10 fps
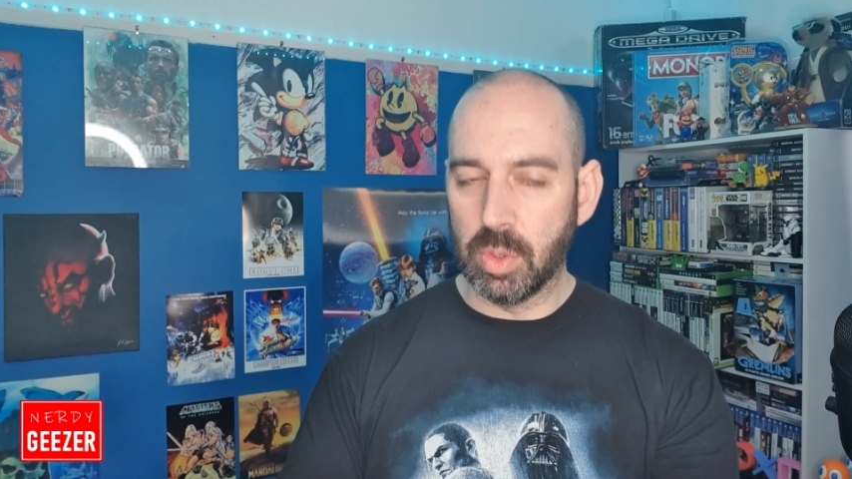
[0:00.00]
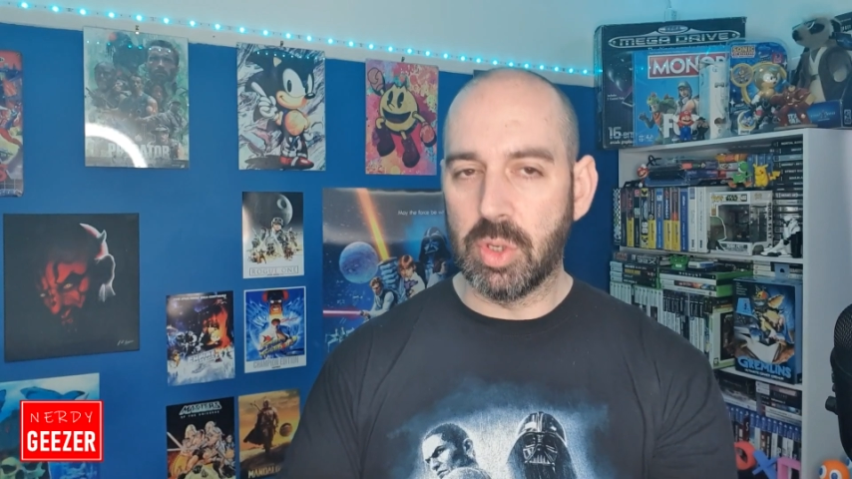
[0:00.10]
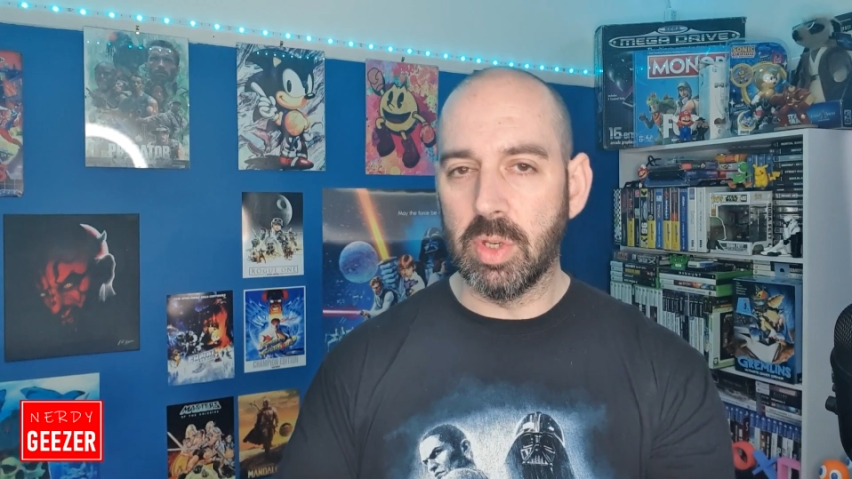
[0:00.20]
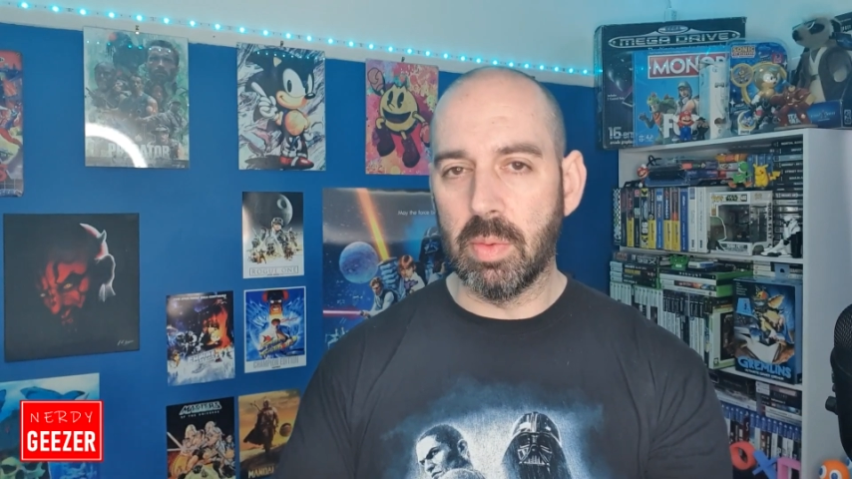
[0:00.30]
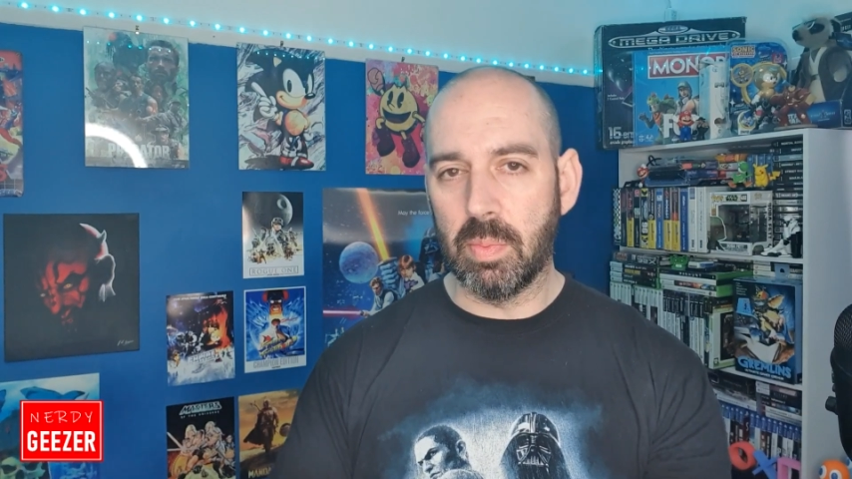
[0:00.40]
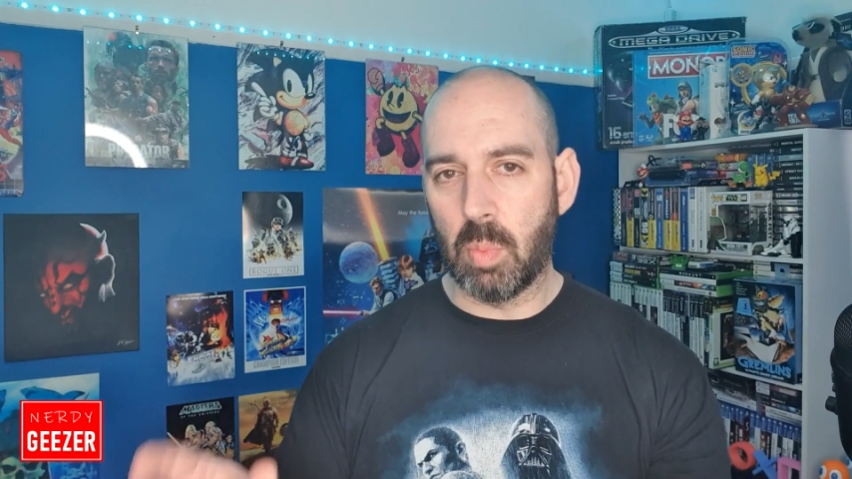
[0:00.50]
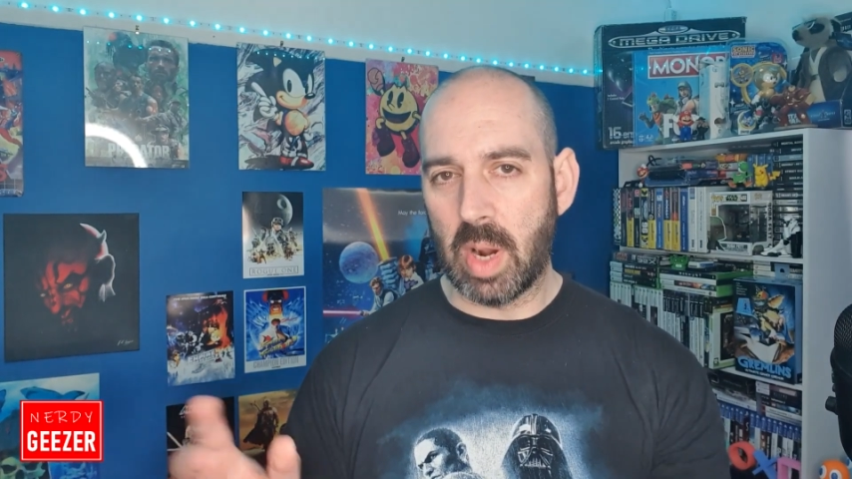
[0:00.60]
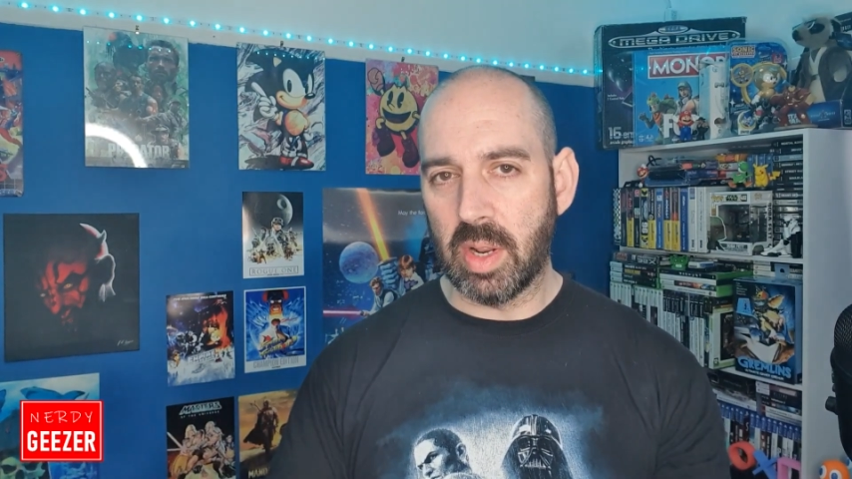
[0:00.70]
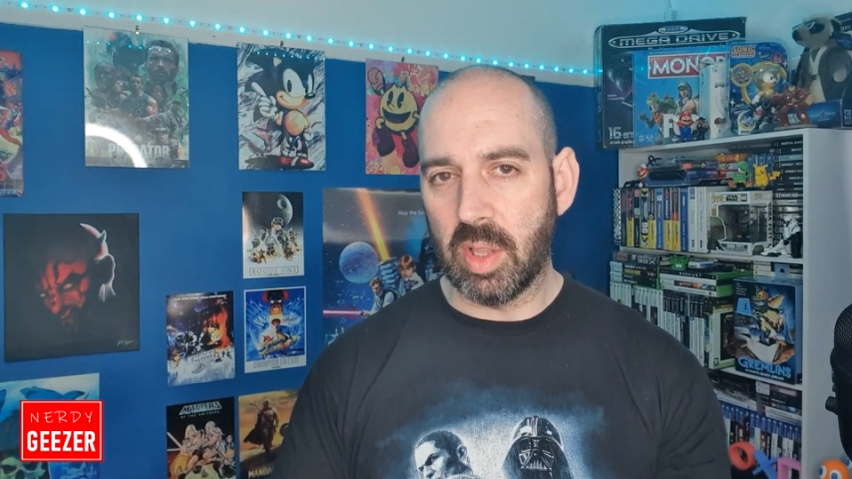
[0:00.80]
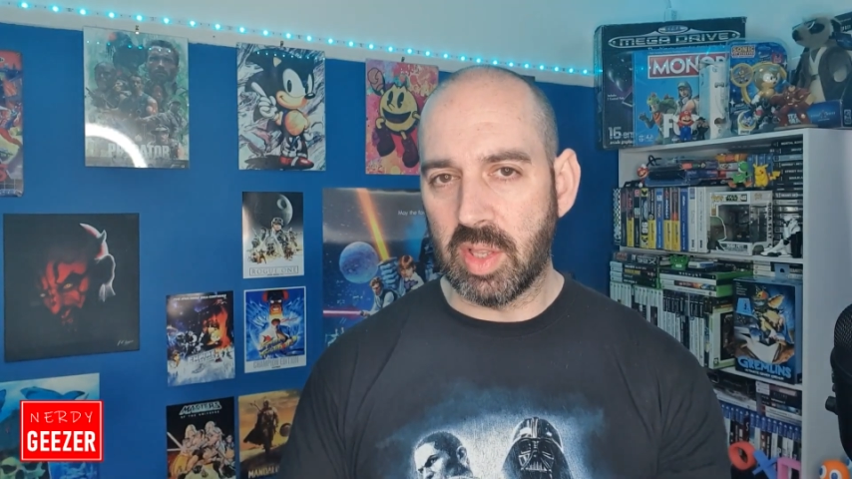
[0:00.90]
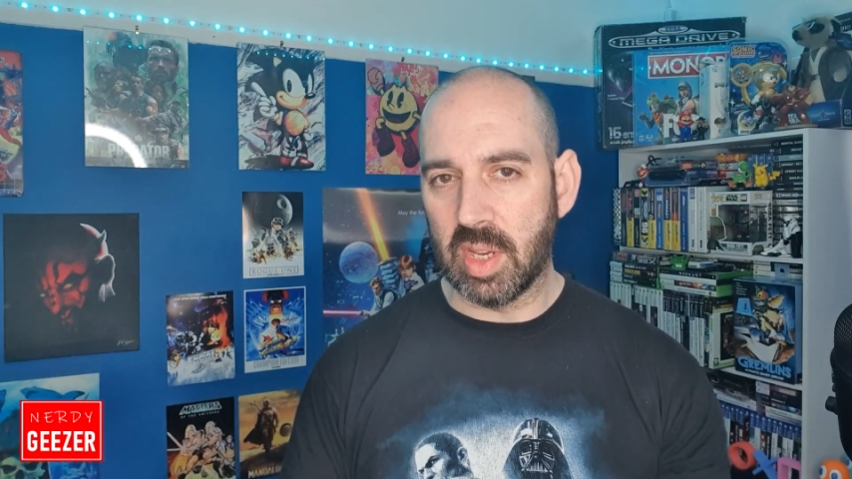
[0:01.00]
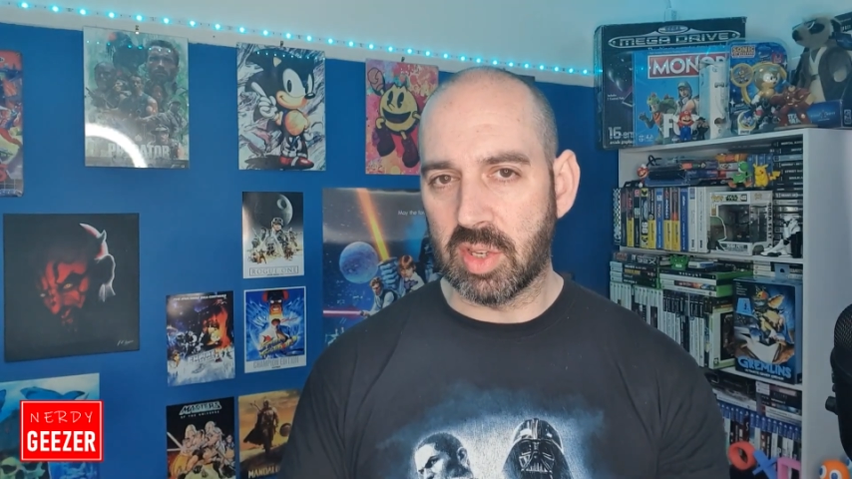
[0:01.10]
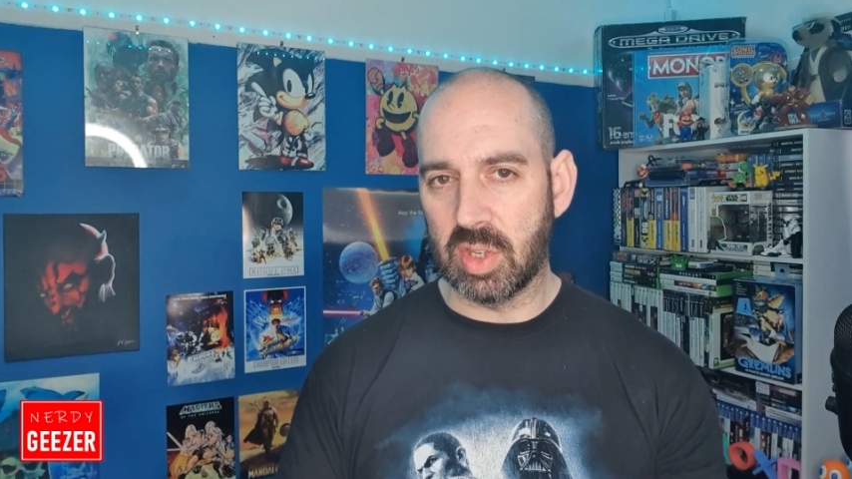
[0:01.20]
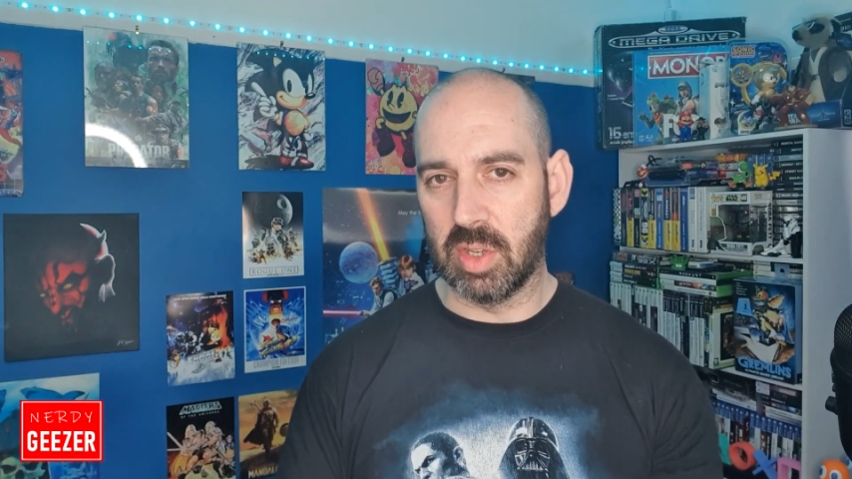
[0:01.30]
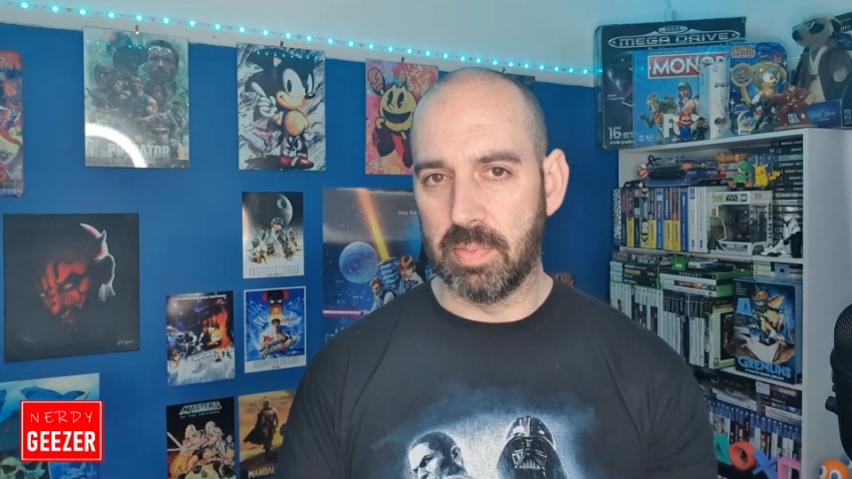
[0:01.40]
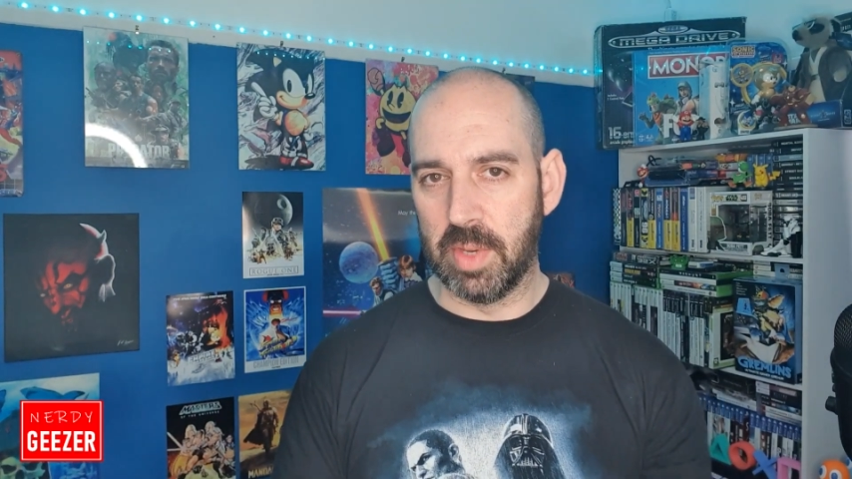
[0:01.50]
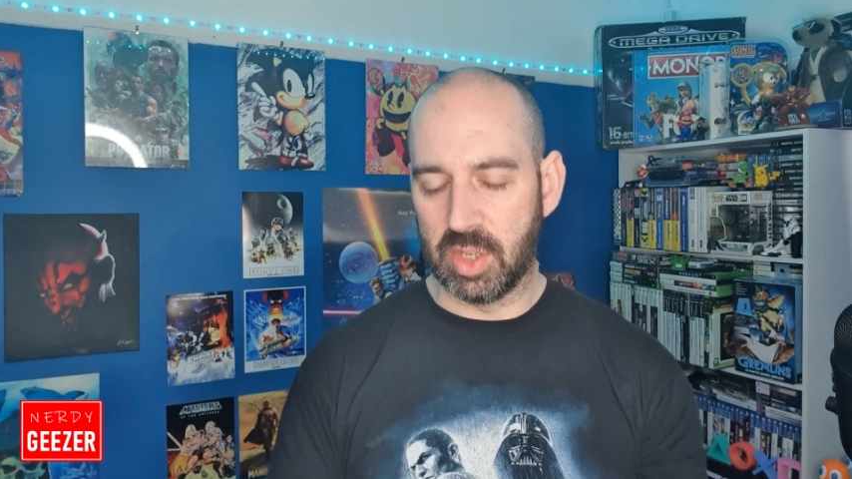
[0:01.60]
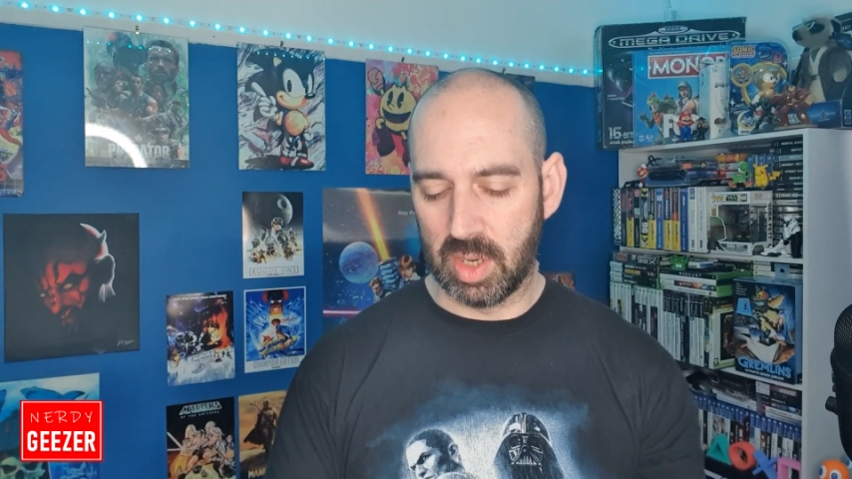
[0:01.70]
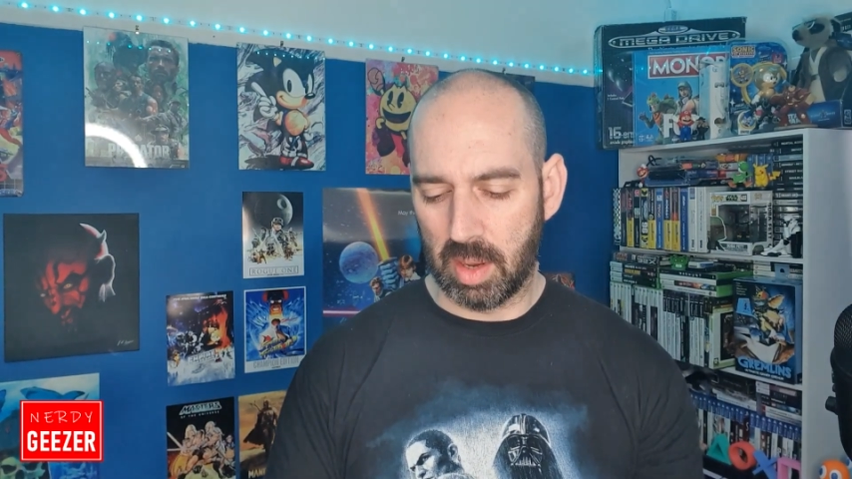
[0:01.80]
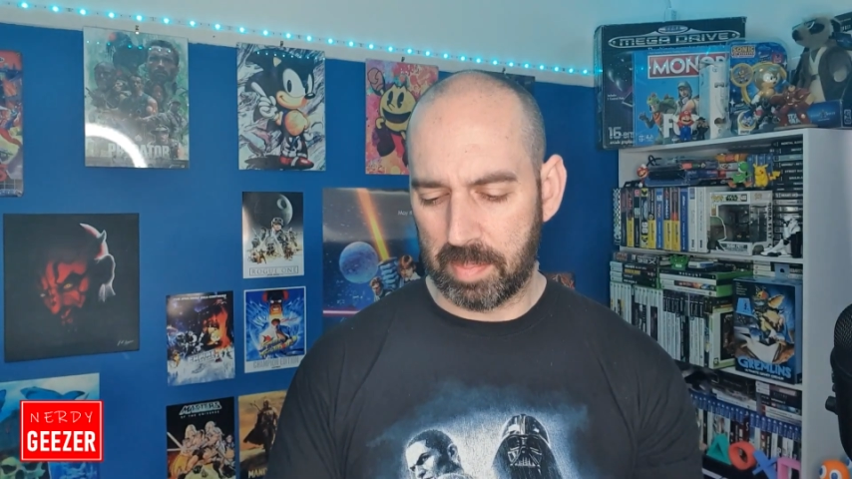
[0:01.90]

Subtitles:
was one of the discs is missing.